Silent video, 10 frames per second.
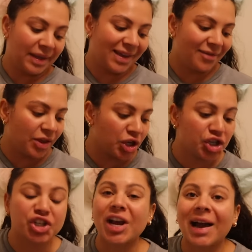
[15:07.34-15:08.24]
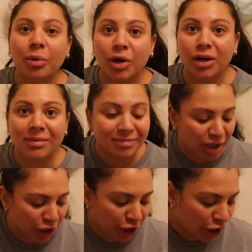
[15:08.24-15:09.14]
given the shower
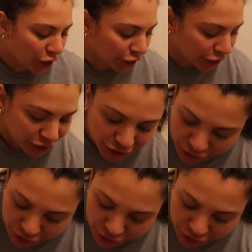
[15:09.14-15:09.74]
a good